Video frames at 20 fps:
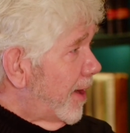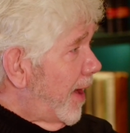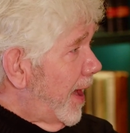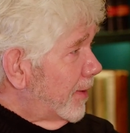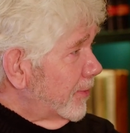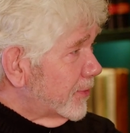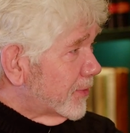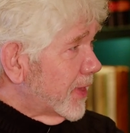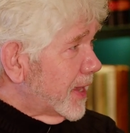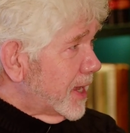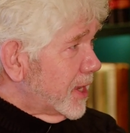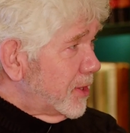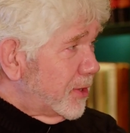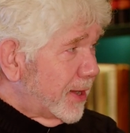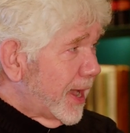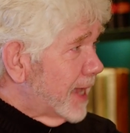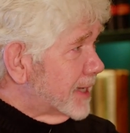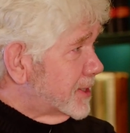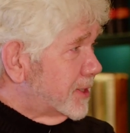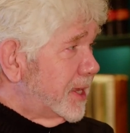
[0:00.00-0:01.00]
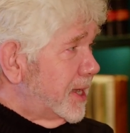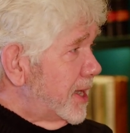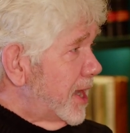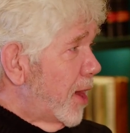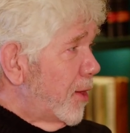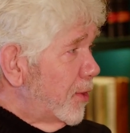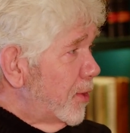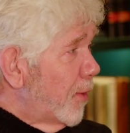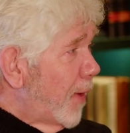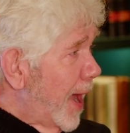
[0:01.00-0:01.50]
I was thinking you guys didn't
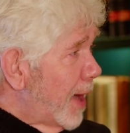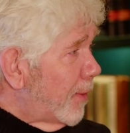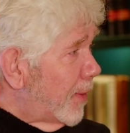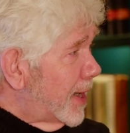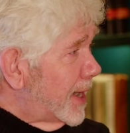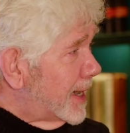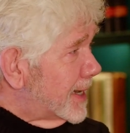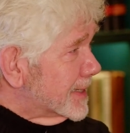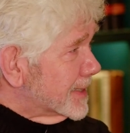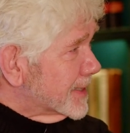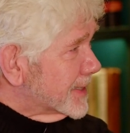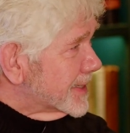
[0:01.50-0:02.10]
know who I was.